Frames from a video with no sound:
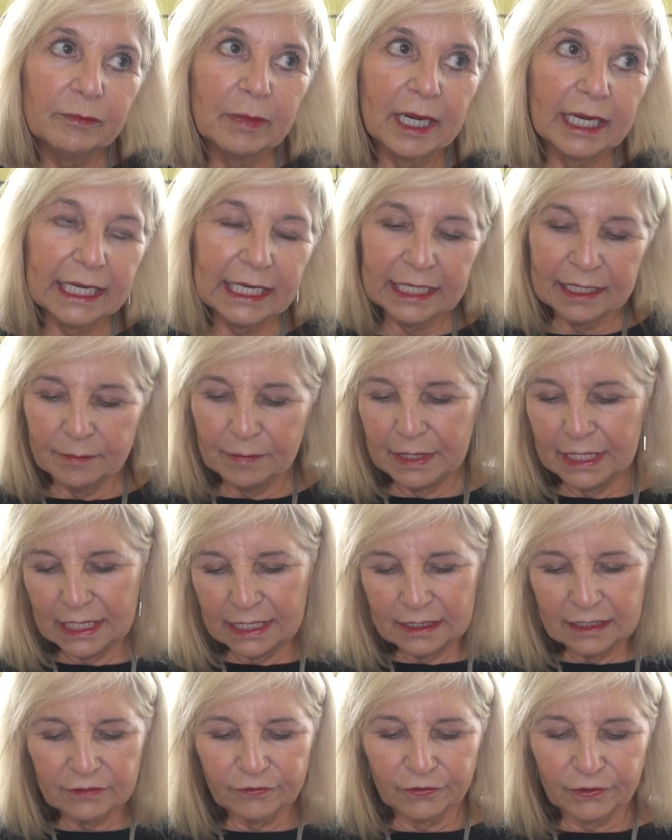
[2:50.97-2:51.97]
by any
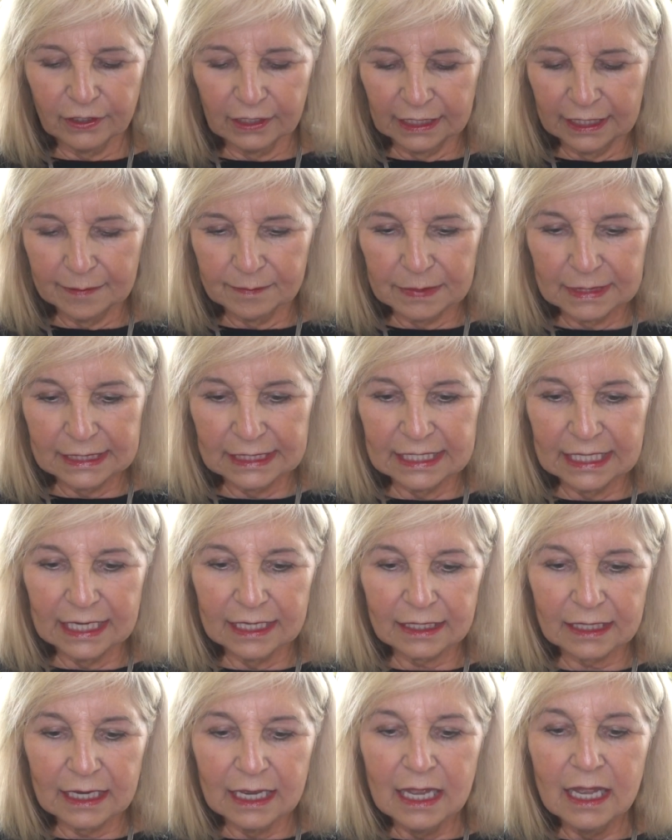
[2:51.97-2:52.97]
means for a
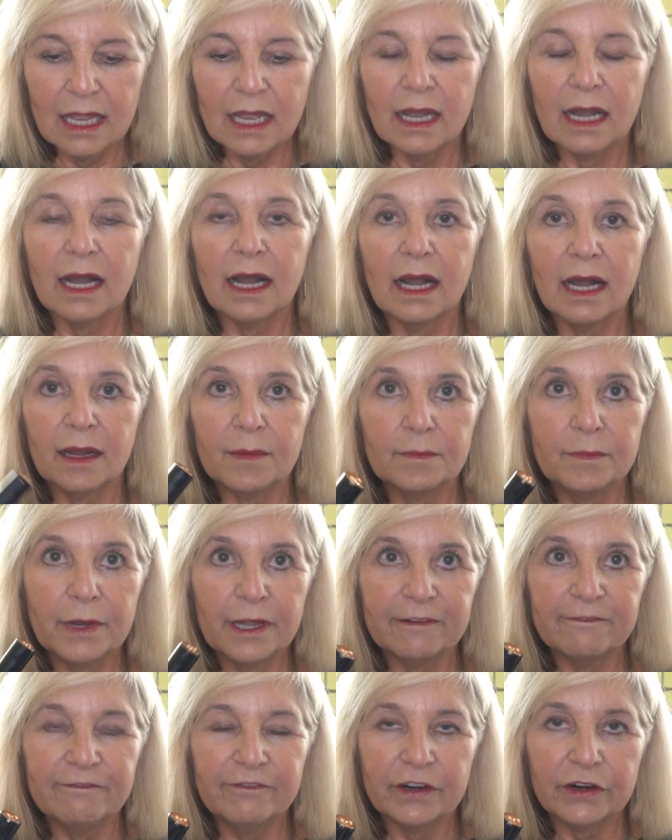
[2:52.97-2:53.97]
lipstick.
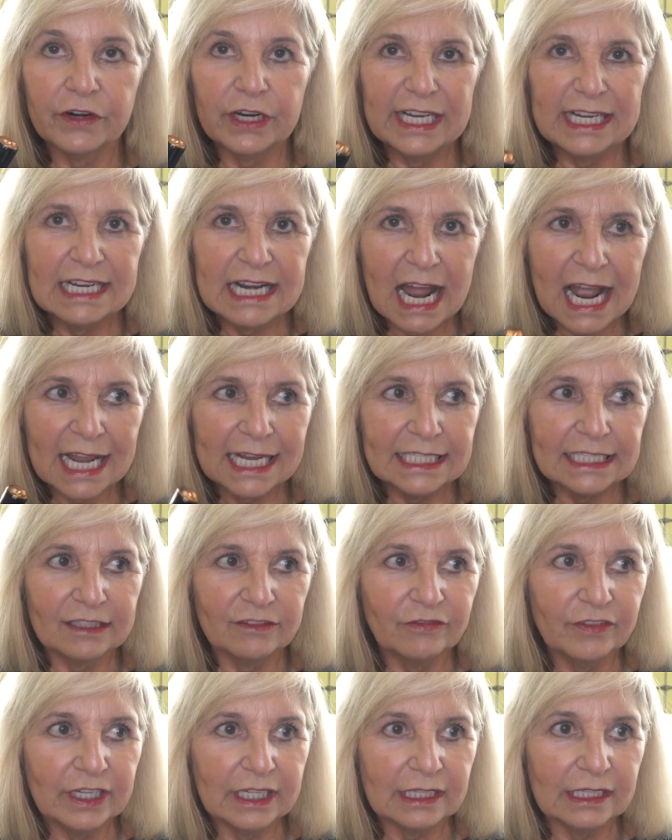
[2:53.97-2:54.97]
But very nice
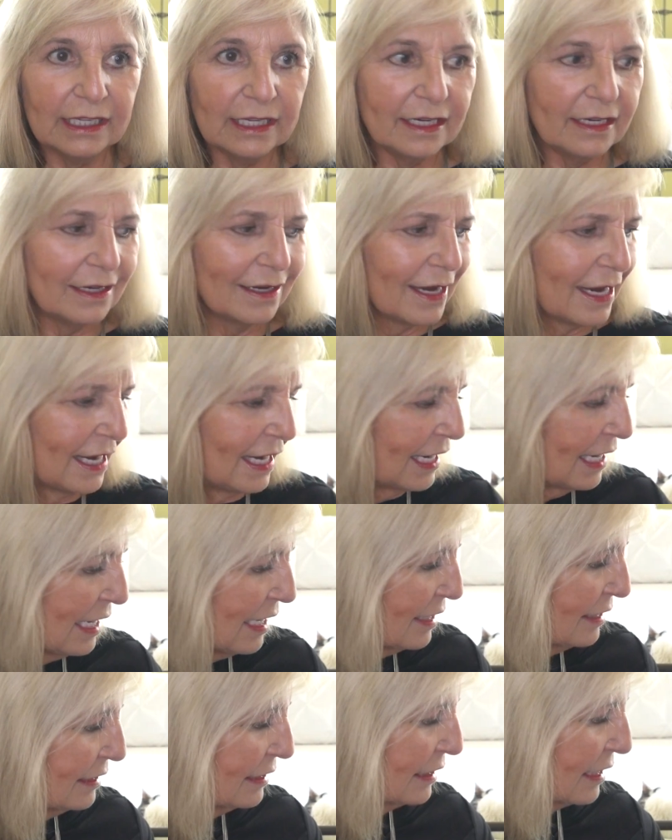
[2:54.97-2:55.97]
feeling,
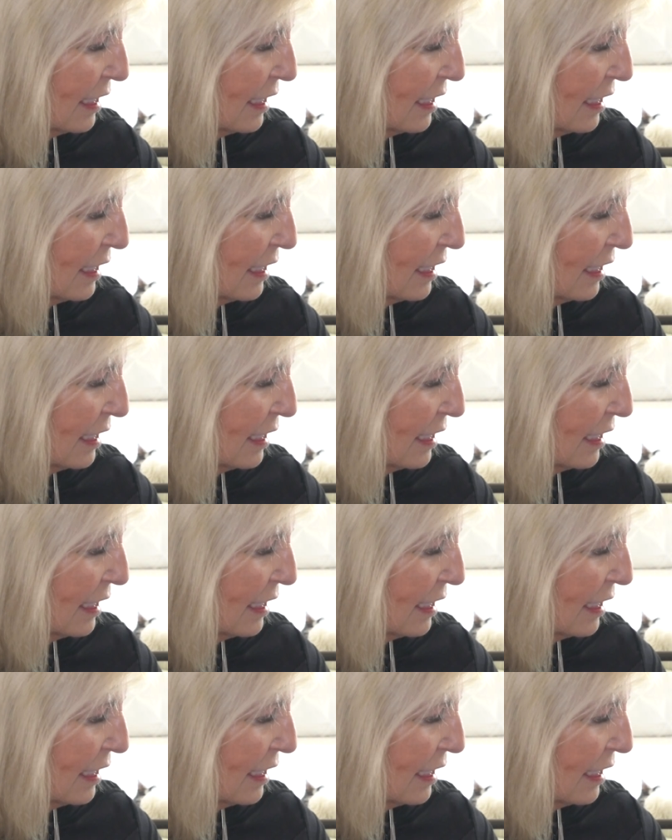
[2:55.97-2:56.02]
and